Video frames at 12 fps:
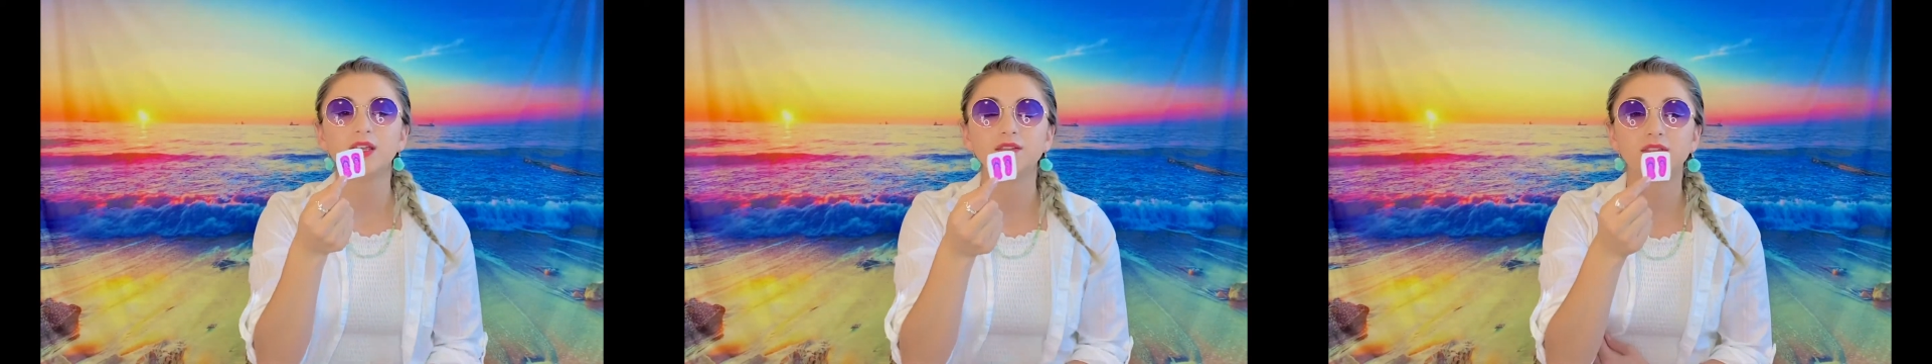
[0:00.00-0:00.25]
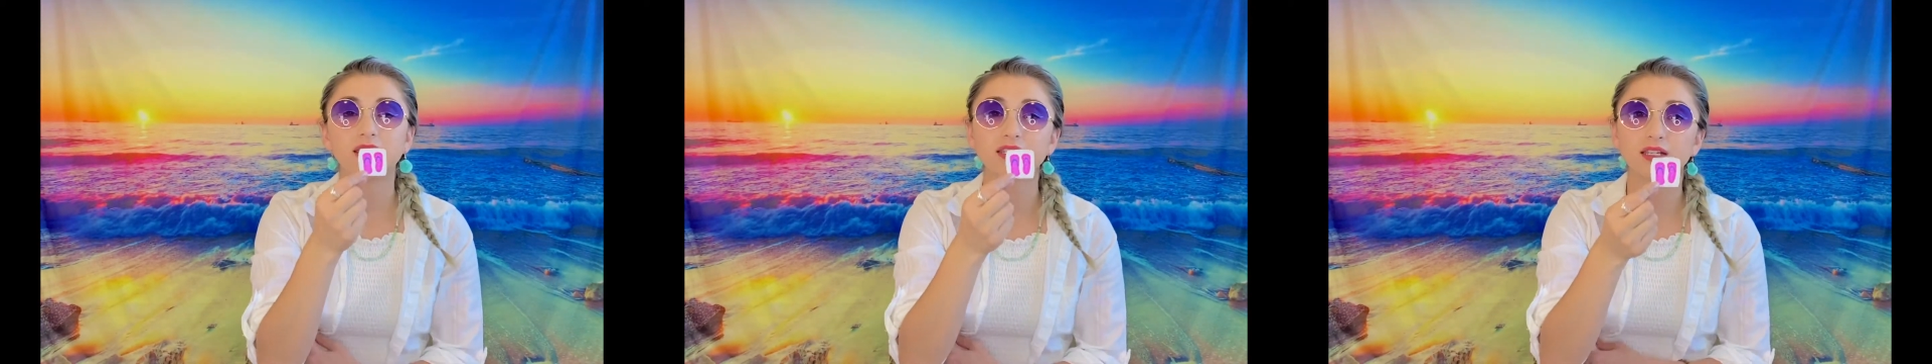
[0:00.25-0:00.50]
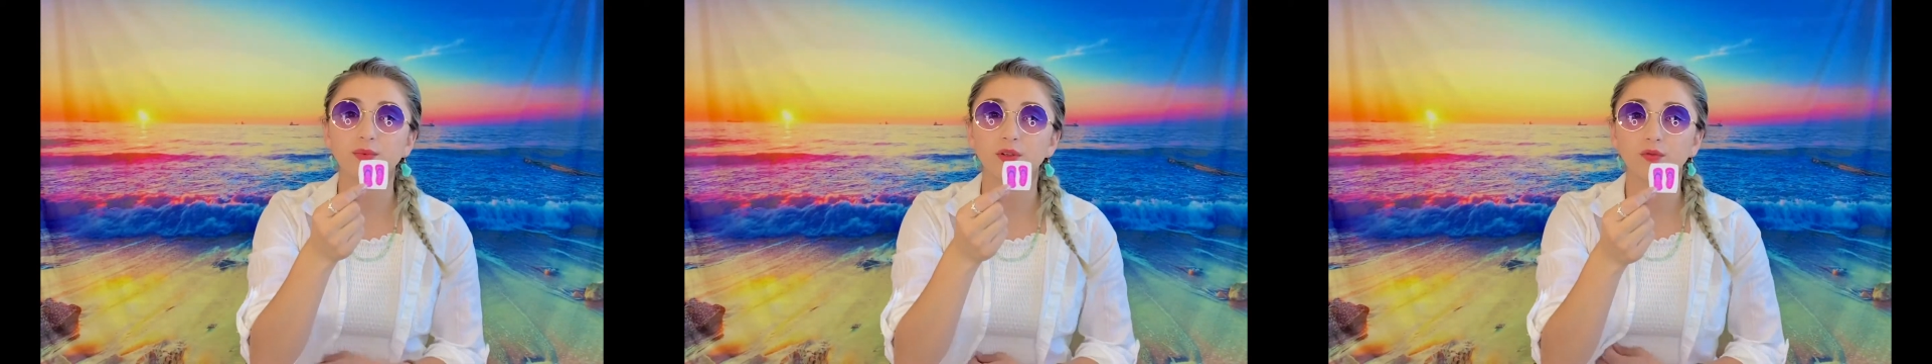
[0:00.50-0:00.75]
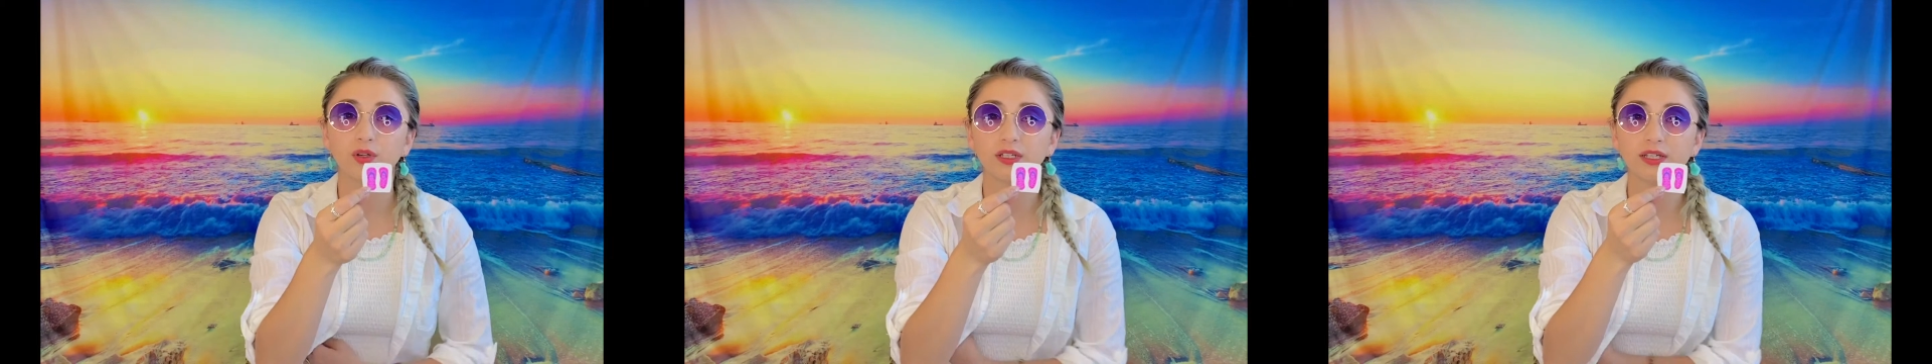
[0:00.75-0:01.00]
These can be
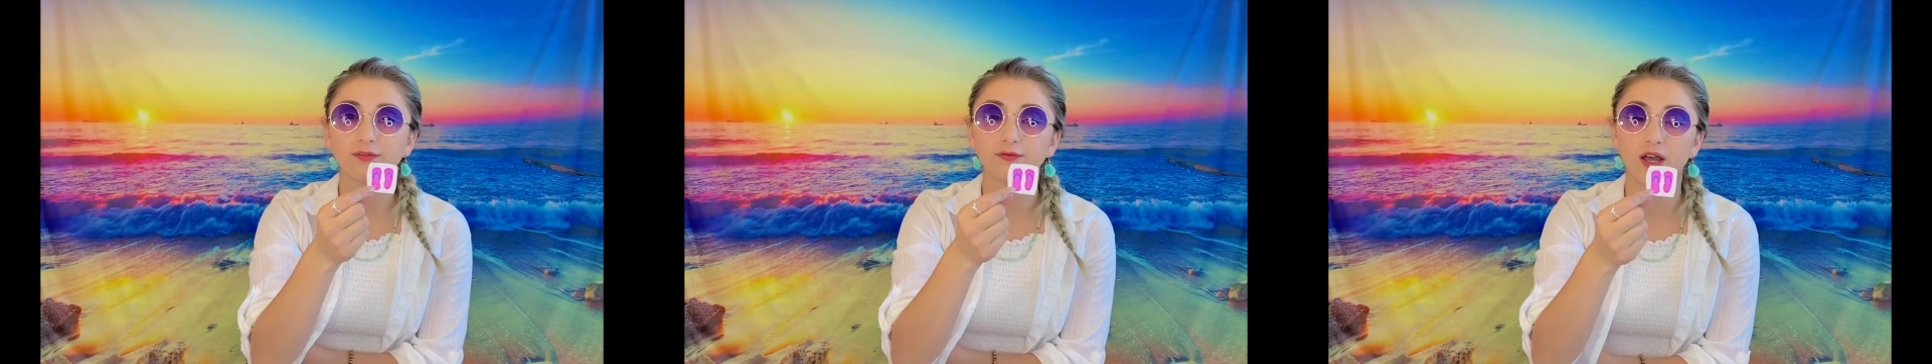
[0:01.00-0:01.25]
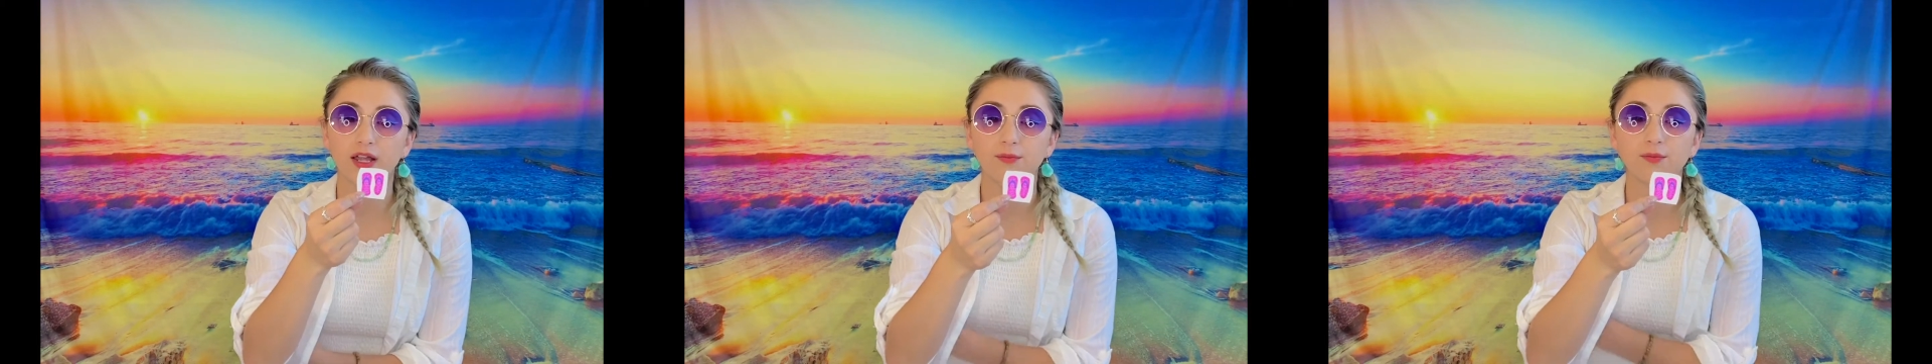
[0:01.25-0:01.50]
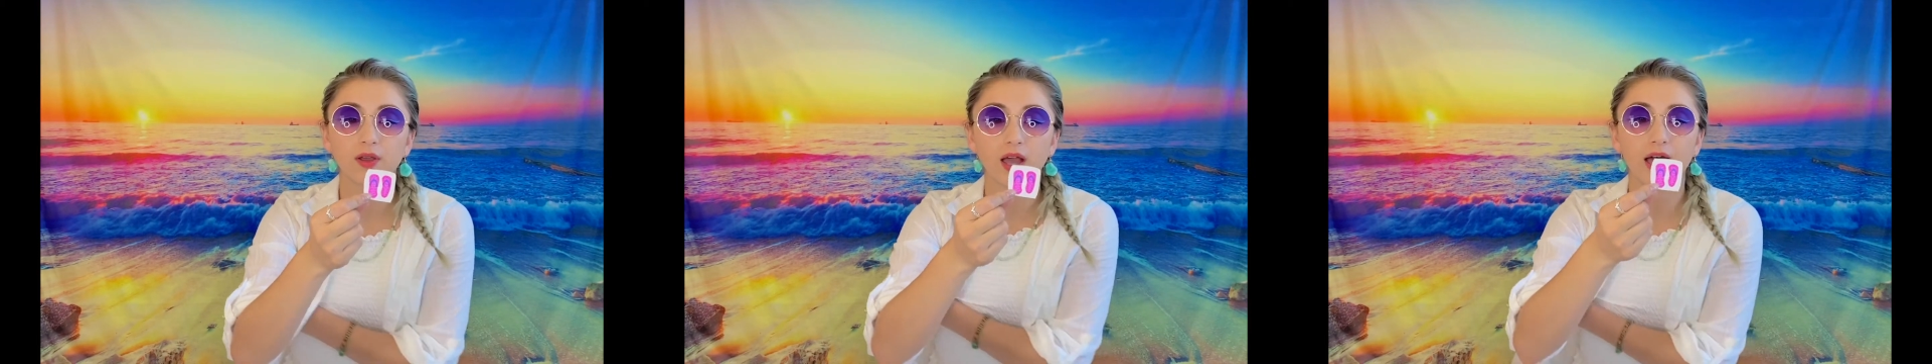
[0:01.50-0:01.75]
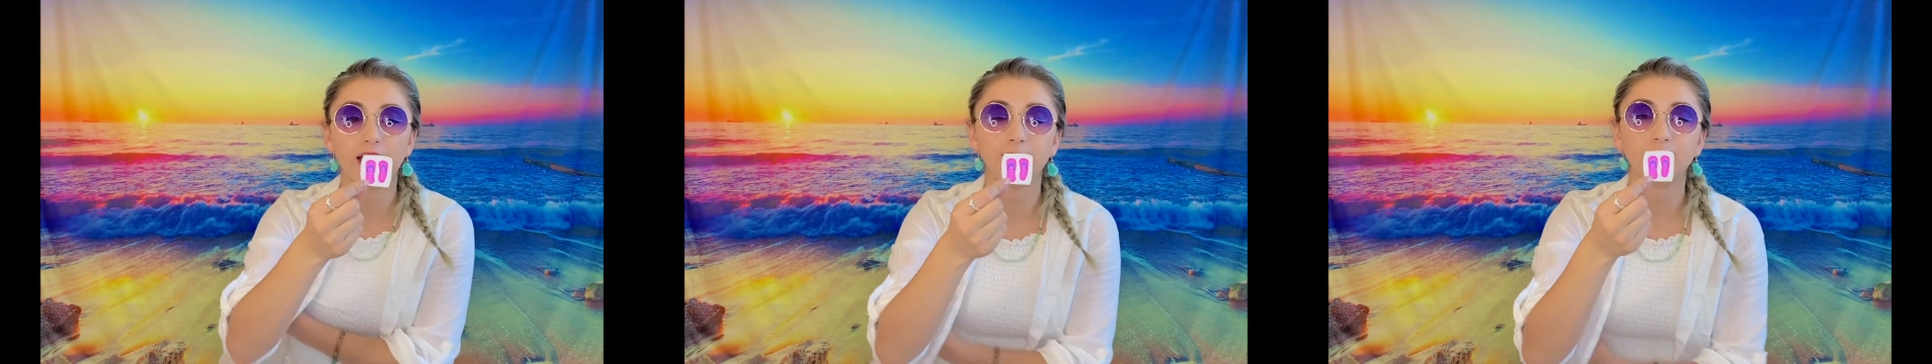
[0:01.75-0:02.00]
really fun
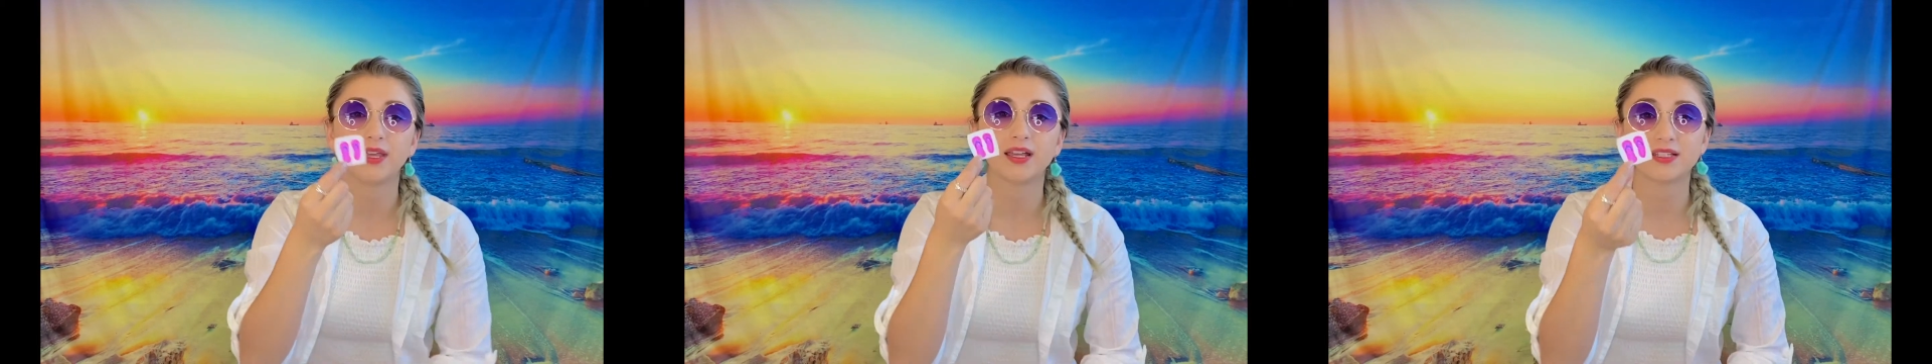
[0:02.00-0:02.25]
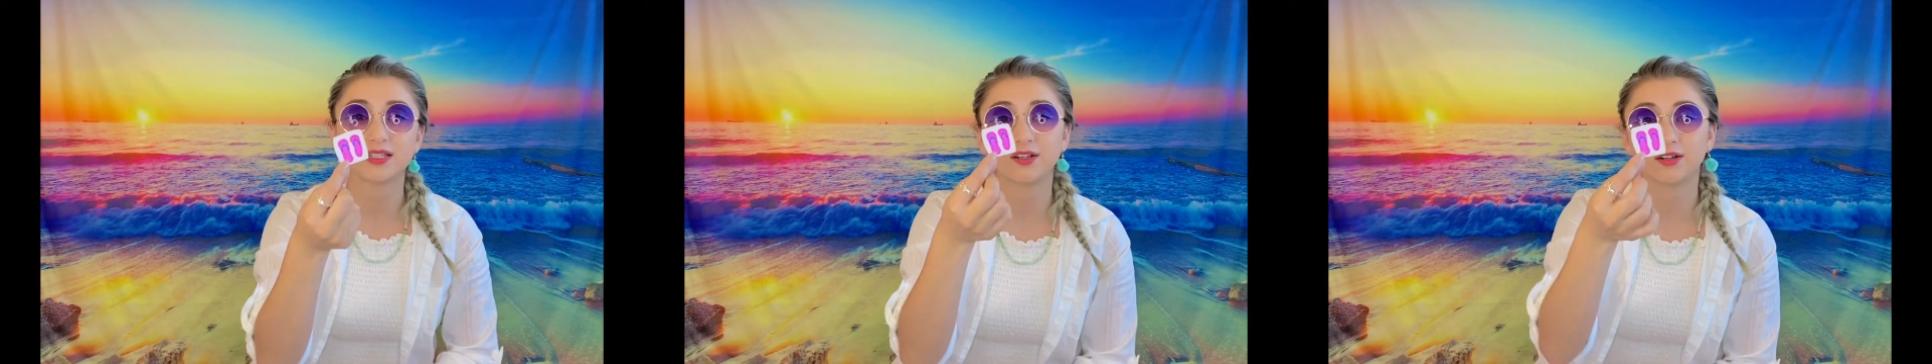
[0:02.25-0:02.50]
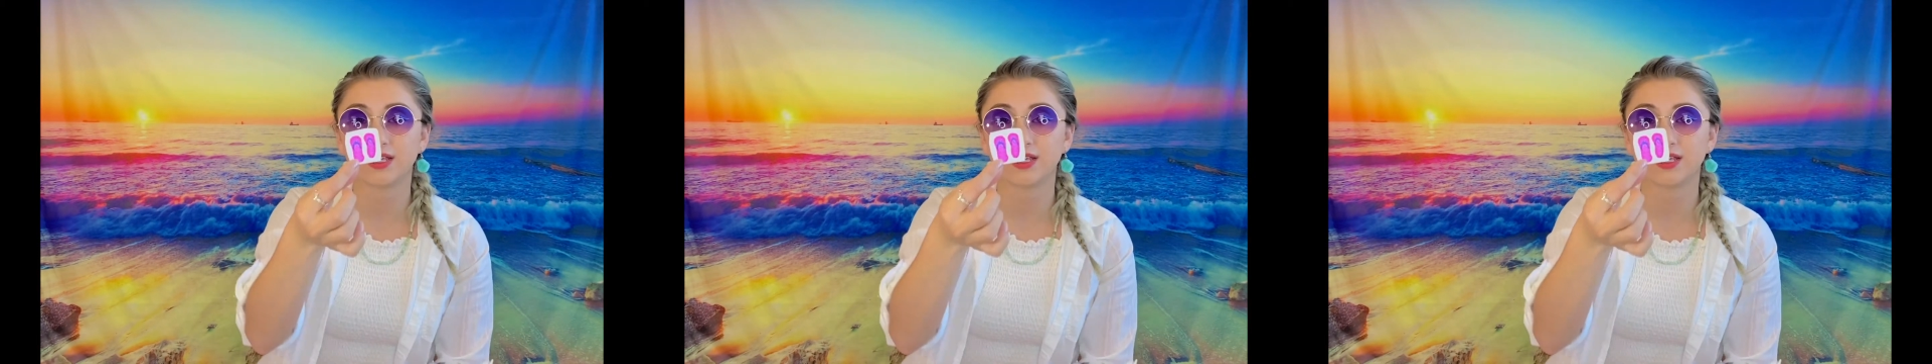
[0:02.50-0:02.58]
because they're